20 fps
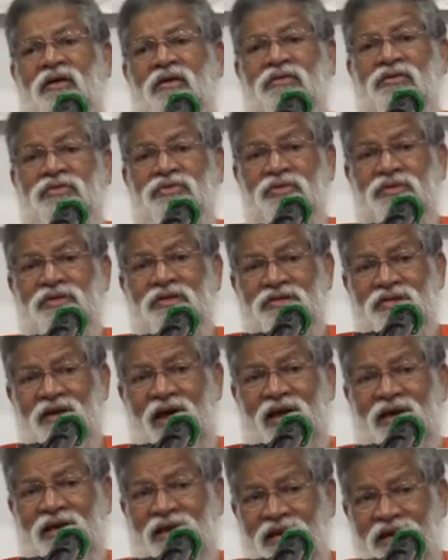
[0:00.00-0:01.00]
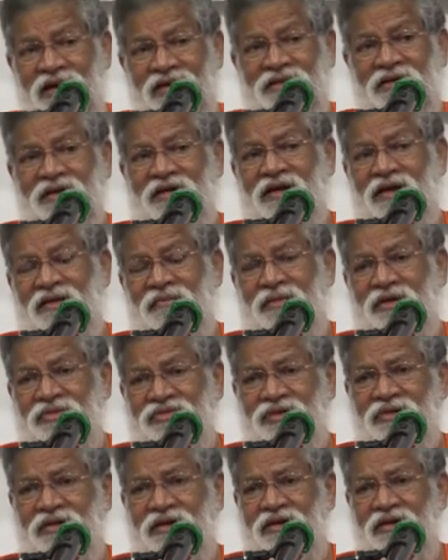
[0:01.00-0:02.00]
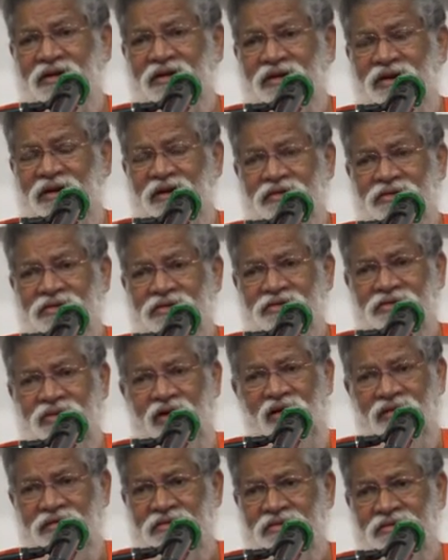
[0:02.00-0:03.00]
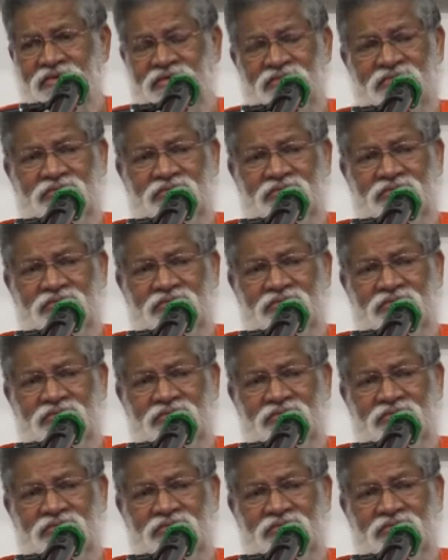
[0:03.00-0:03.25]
So this analytical method is not